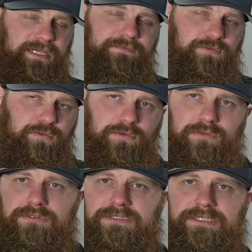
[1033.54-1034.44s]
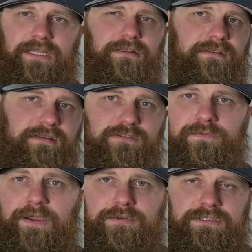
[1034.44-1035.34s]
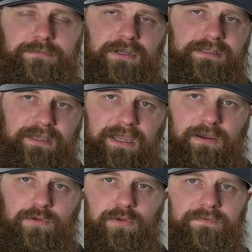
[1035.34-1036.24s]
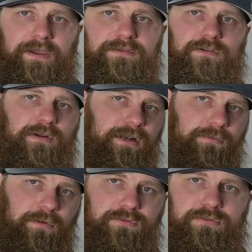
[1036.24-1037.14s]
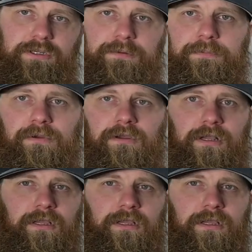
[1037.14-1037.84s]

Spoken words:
I have tools and other things. So if I was to break down, or if I was going on a road trip, or